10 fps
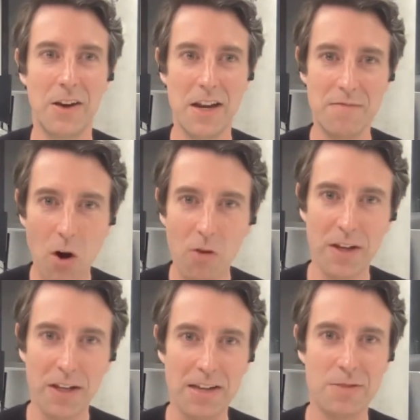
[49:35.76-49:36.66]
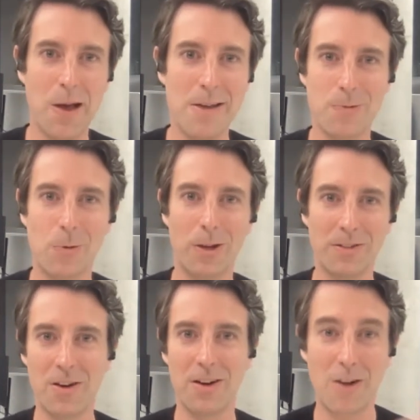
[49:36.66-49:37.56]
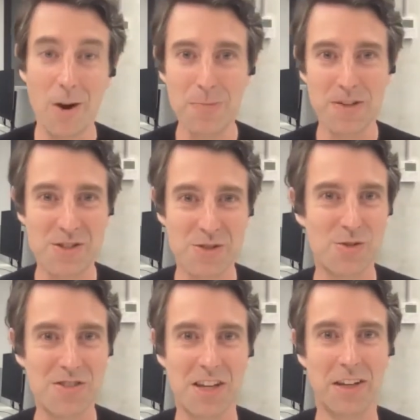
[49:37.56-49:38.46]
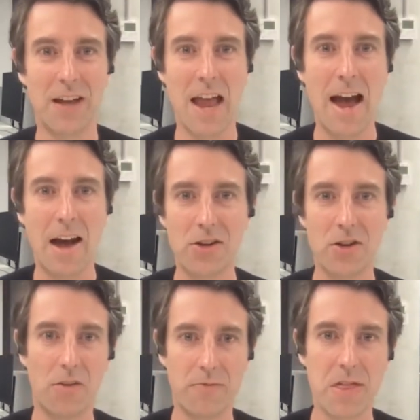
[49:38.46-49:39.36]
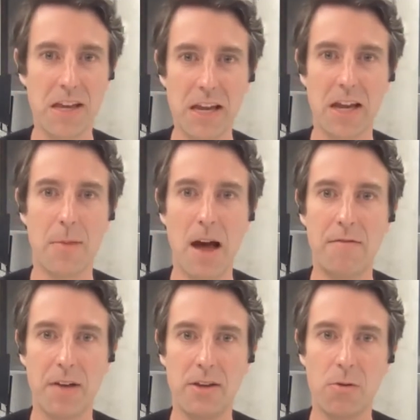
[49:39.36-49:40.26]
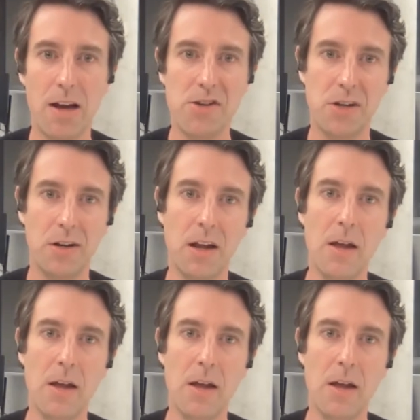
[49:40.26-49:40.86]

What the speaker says: involving these people and kind of open sourcing how you're thinking about valuation.